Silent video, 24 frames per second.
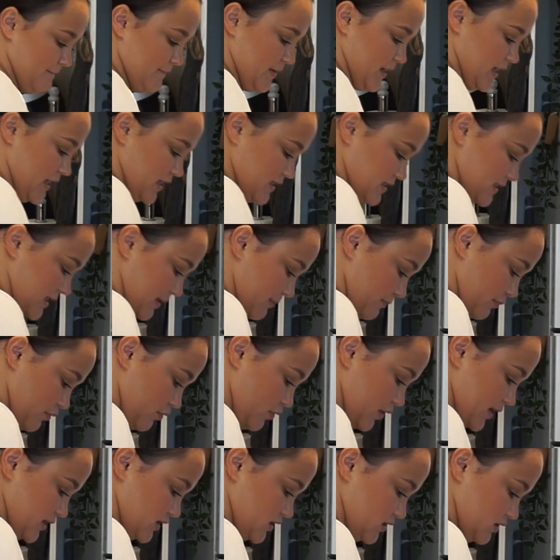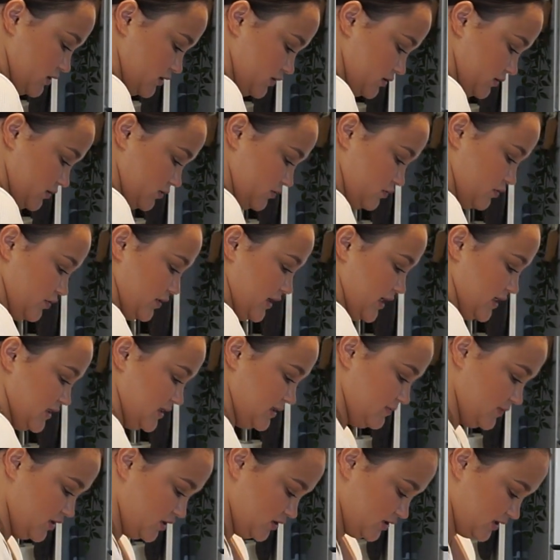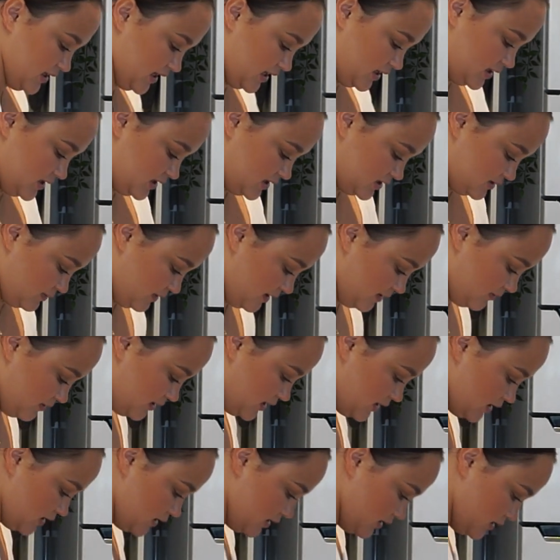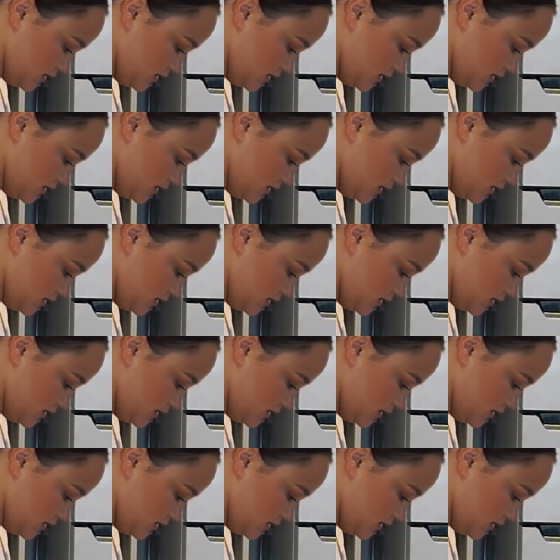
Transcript: But at some point, we'll get use out of this baby.